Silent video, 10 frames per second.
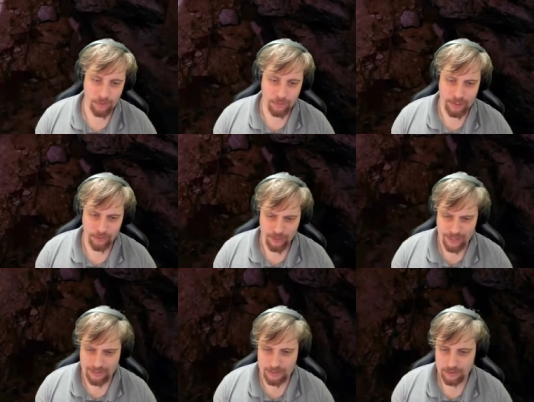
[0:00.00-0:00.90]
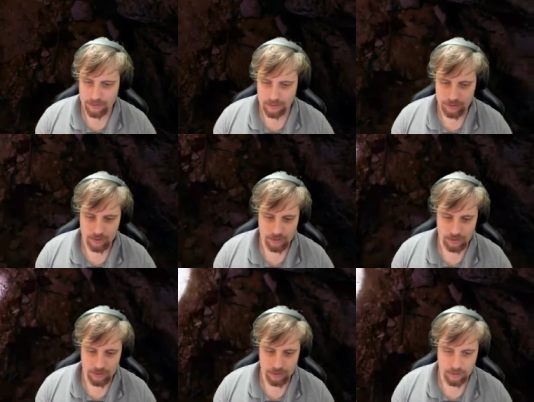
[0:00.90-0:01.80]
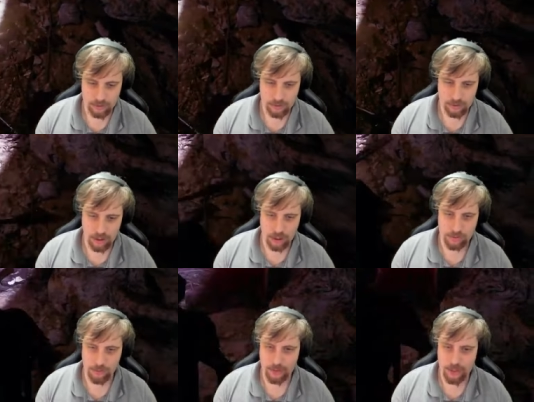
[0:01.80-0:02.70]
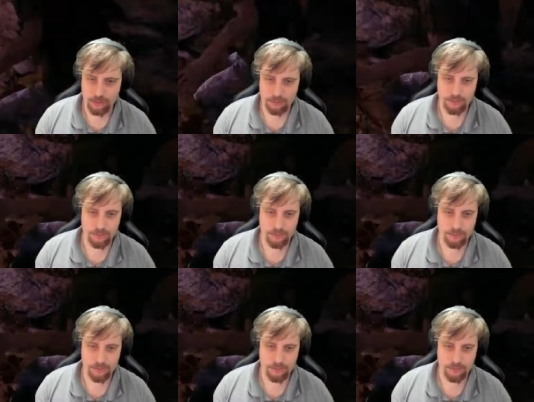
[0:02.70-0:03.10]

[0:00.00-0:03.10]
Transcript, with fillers: Oh, get wrecked. I don't even know what I did.